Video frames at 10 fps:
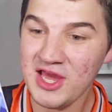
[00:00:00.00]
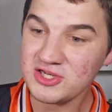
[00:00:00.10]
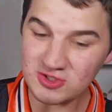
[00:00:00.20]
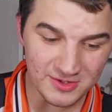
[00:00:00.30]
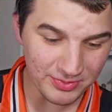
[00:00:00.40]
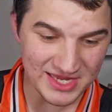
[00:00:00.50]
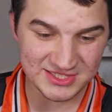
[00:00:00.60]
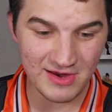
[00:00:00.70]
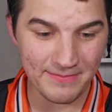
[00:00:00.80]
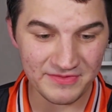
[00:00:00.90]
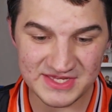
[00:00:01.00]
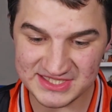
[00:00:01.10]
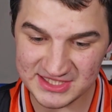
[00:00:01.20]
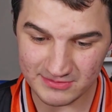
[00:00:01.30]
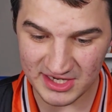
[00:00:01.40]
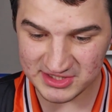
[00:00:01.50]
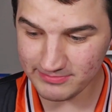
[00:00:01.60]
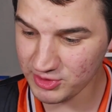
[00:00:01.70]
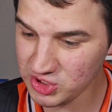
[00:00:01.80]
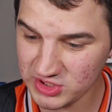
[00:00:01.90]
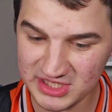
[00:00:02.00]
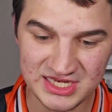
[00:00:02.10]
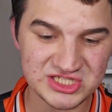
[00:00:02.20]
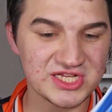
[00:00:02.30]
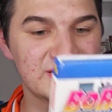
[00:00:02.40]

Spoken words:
took the plastic wrap on these. These are actually in pretty good condition.